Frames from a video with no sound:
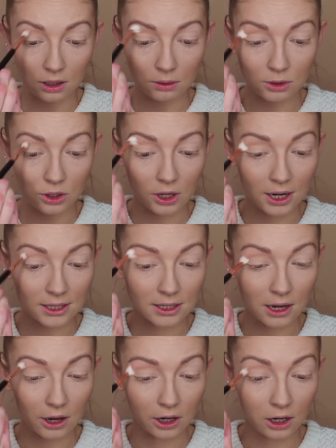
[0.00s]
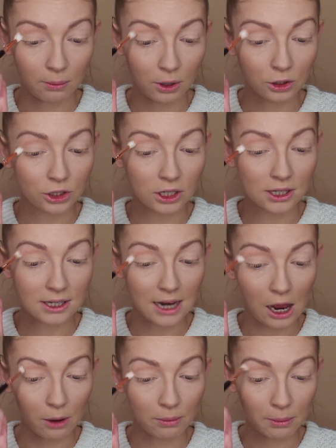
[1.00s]
I'm doing like circular motions to
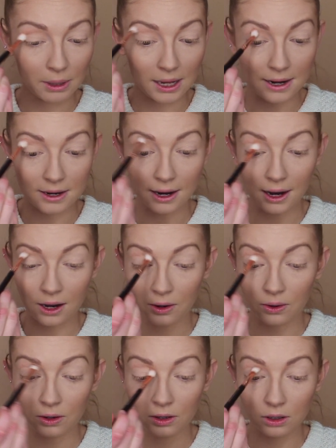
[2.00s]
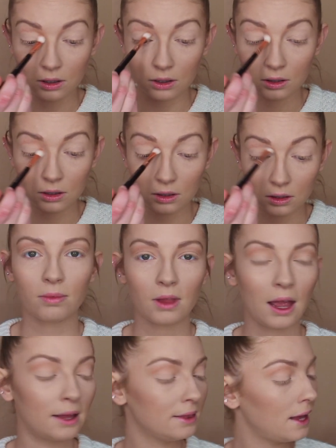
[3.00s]
help me blend it out.
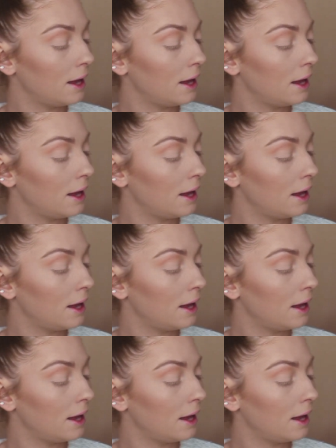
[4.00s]
And